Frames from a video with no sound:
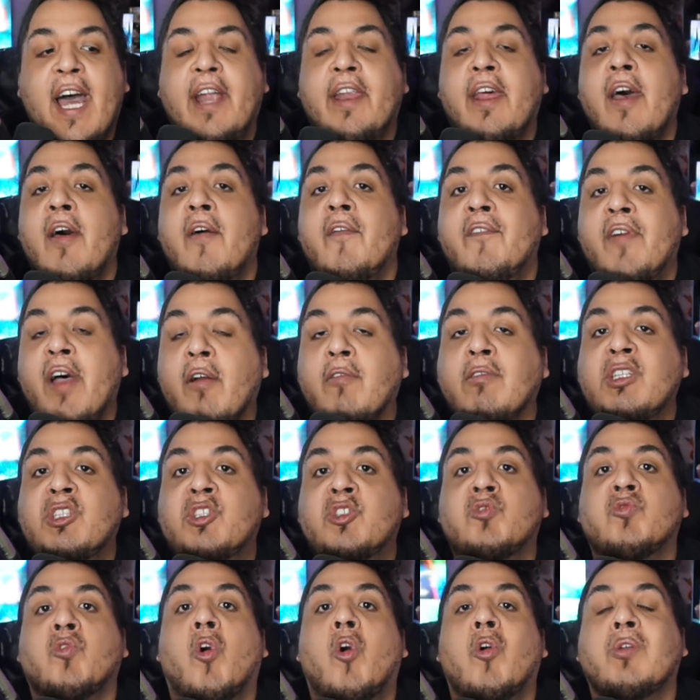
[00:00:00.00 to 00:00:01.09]
that very
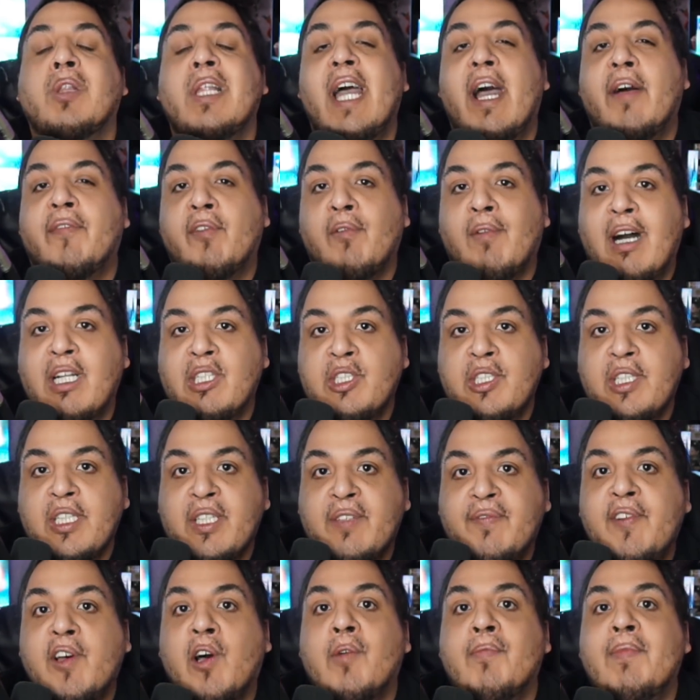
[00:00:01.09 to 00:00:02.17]
strongly after watching
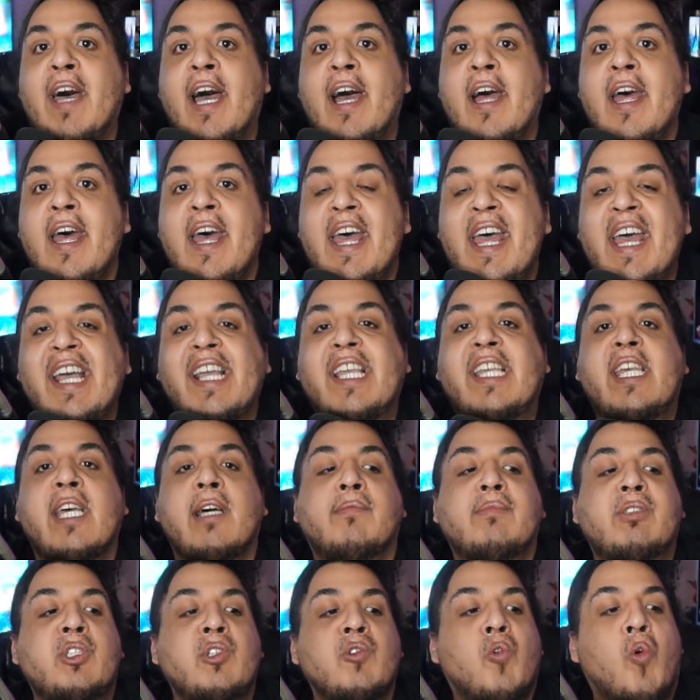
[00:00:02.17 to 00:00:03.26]
this film, that it
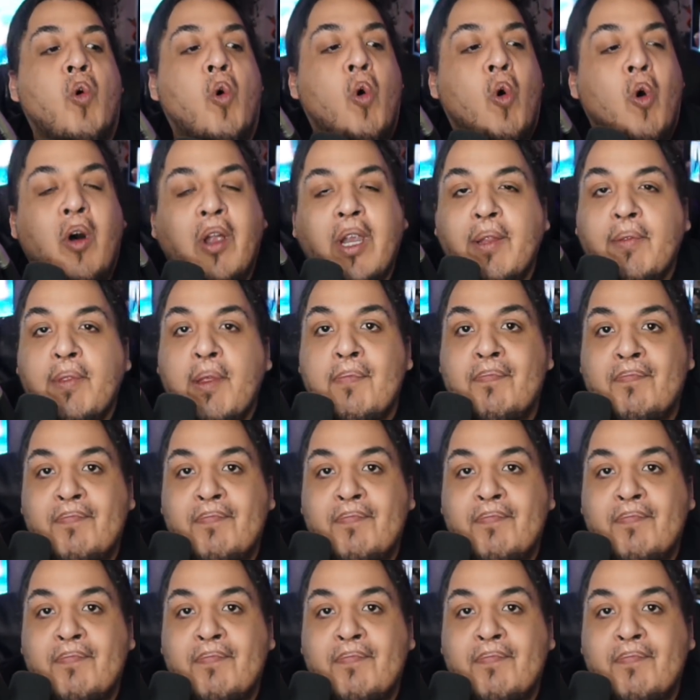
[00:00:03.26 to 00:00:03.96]
gives you all of the